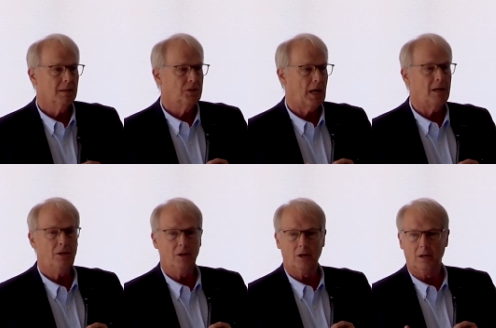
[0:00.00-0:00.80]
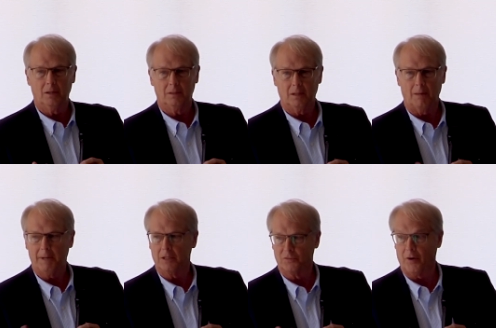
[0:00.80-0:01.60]
10-year, I'll
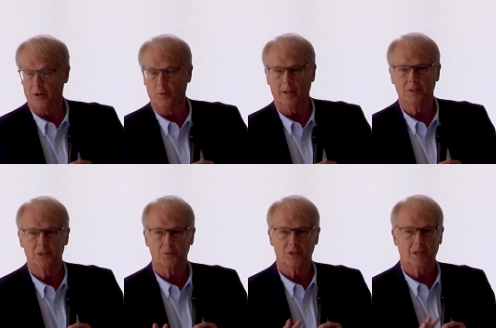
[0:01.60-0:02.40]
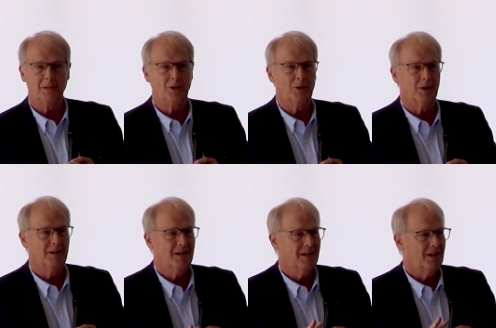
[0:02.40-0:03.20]
make this very quick, because it was a 10-year
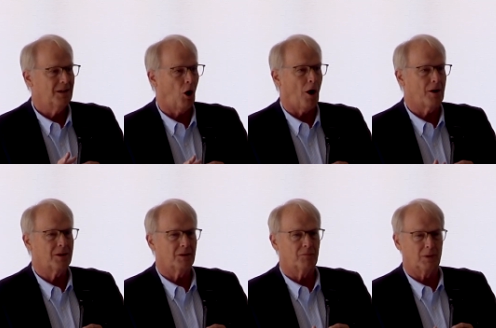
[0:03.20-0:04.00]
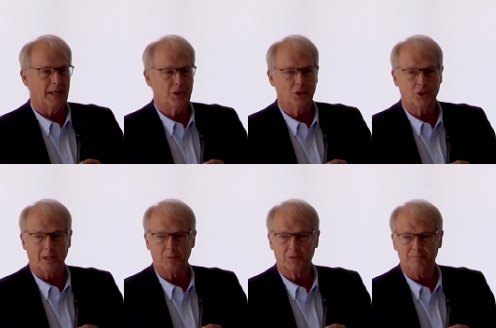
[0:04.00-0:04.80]
arc of
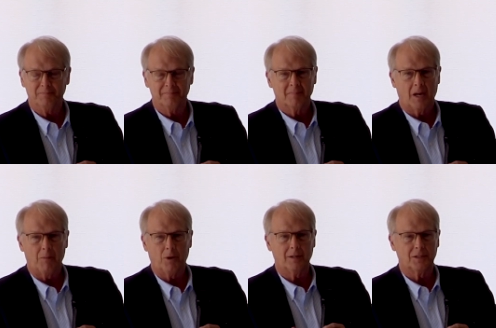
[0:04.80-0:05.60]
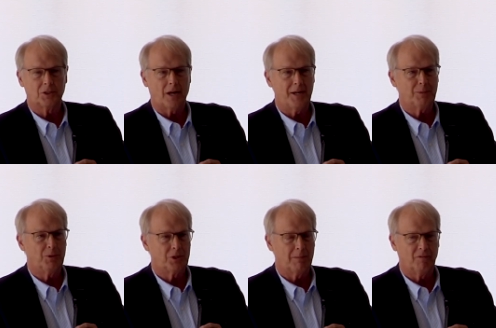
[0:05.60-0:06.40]
relationships. I worked at the Science
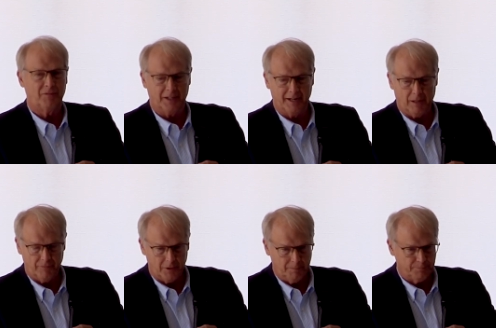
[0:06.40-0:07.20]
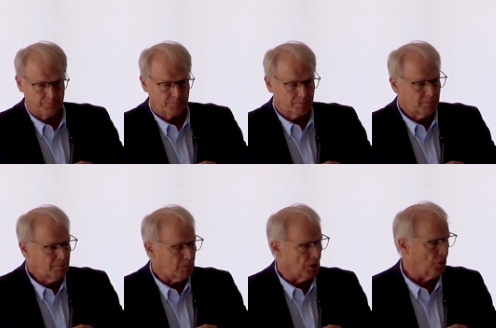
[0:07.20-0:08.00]
Museum in Philadelphia
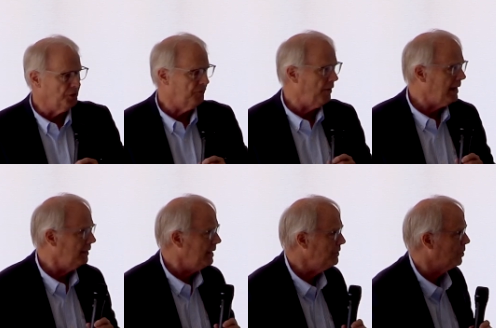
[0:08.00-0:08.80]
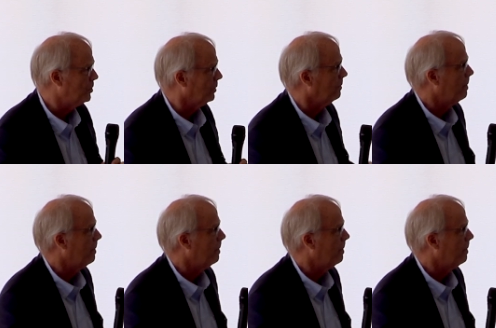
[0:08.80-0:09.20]
called the Franklin Institute.